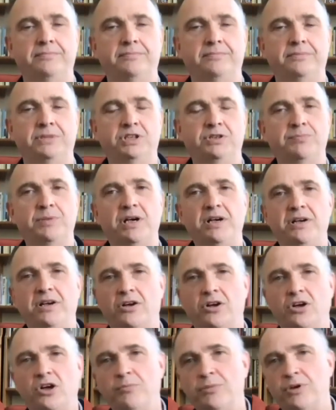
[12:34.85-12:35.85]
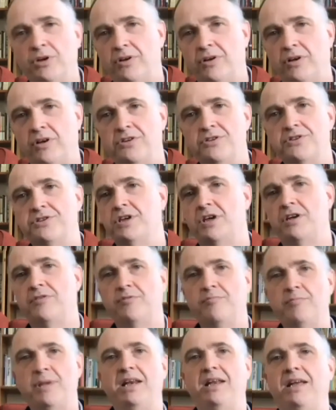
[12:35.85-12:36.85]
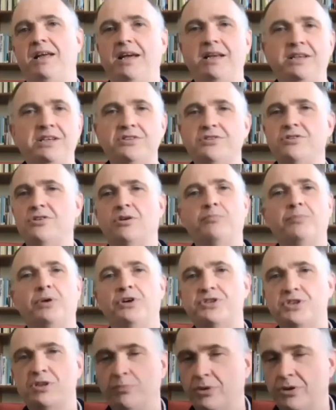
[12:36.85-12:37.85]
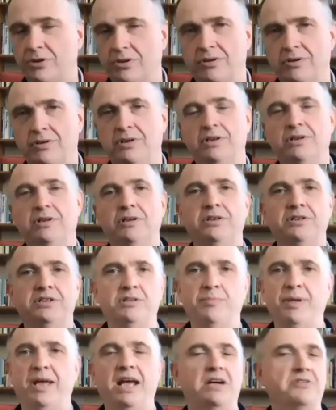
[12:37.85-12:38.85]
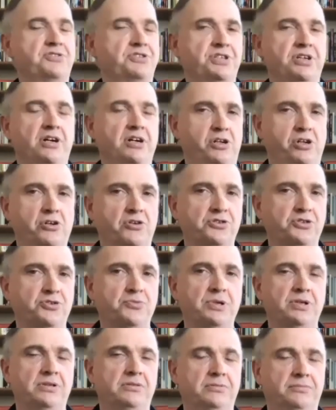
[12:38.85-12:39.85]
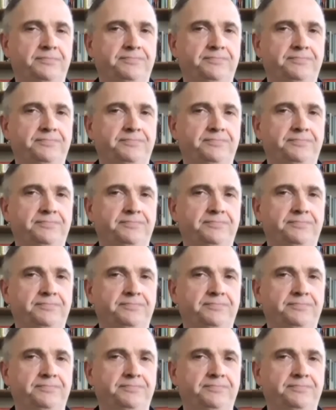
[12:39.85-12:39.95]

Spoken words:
Despite a common concern for many, it is not possible to be outside God's will.